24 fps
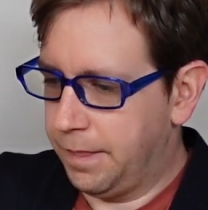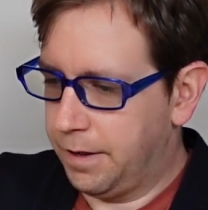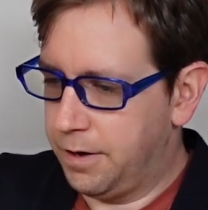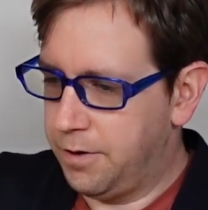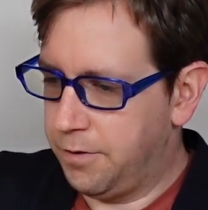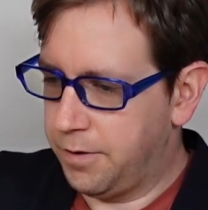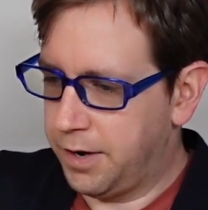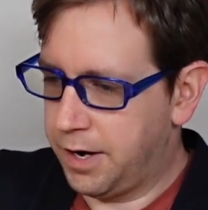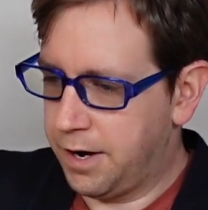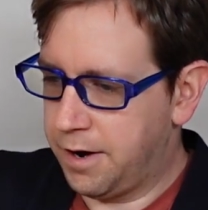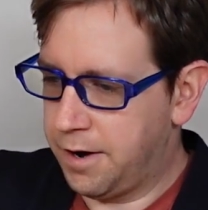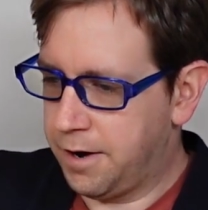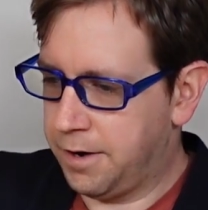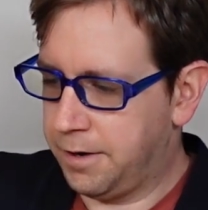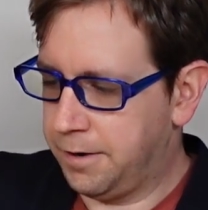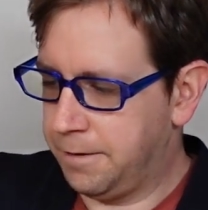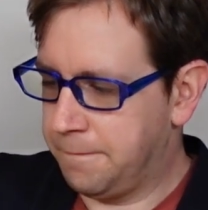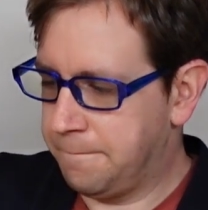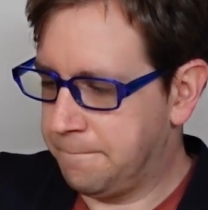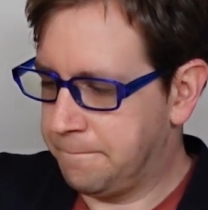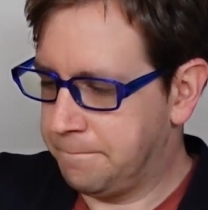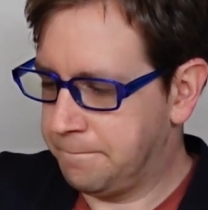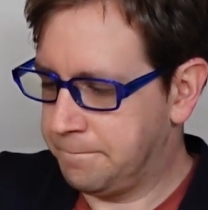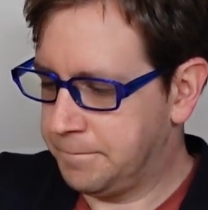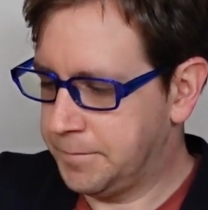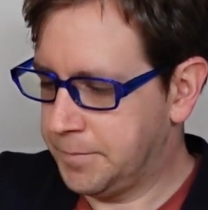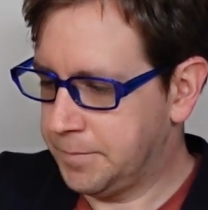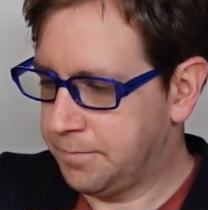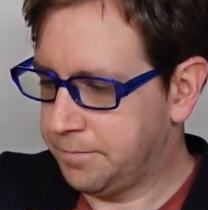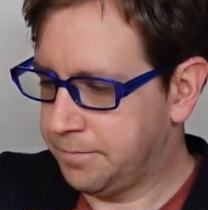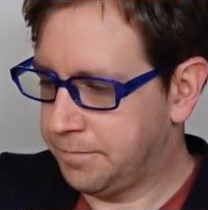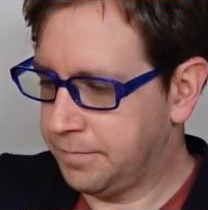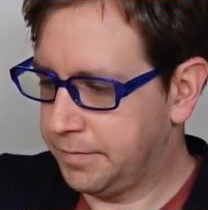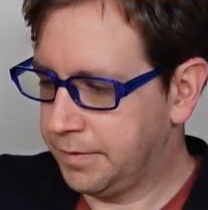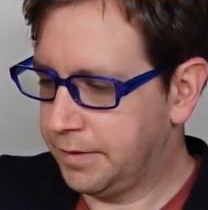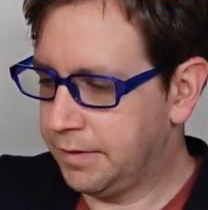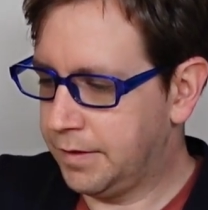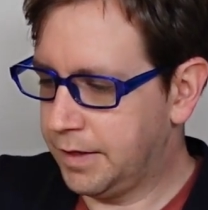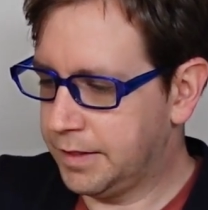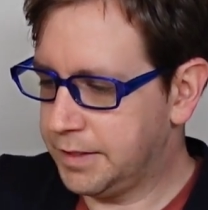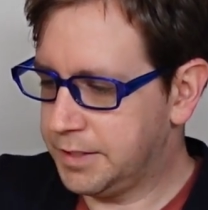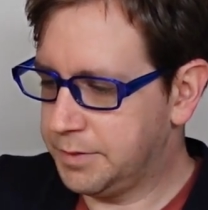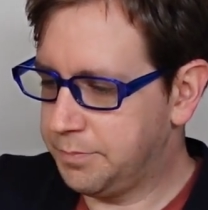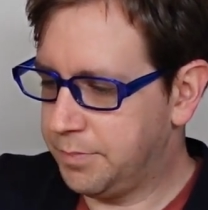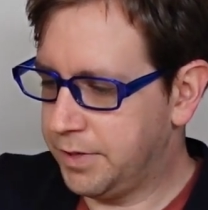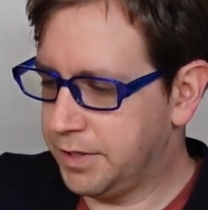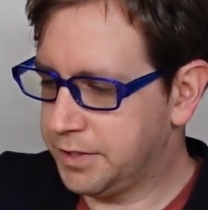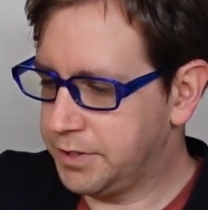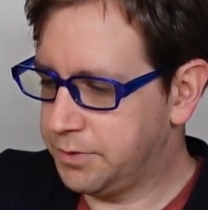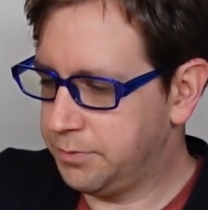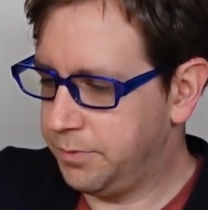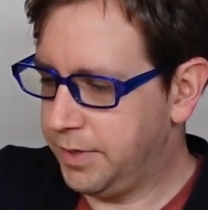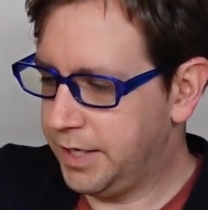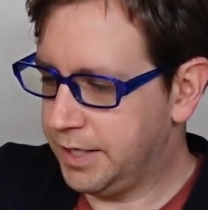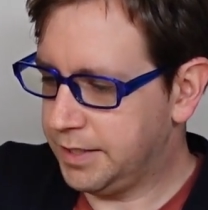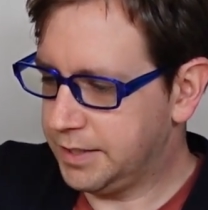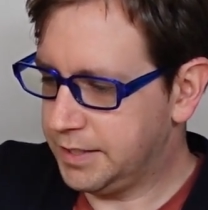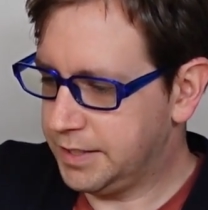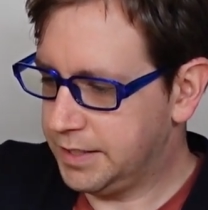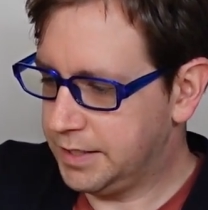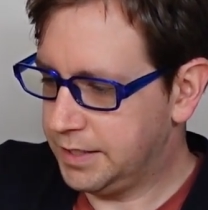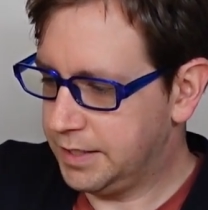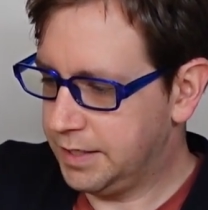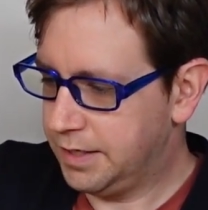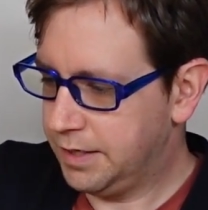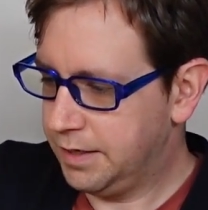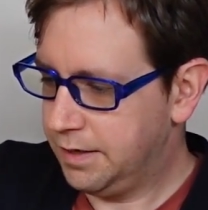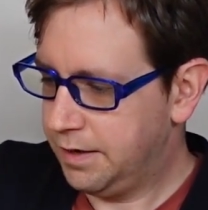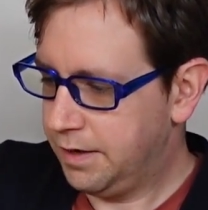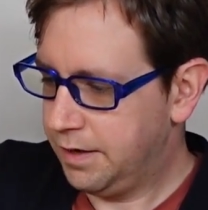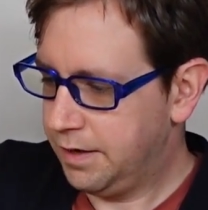going on. That's plus wits.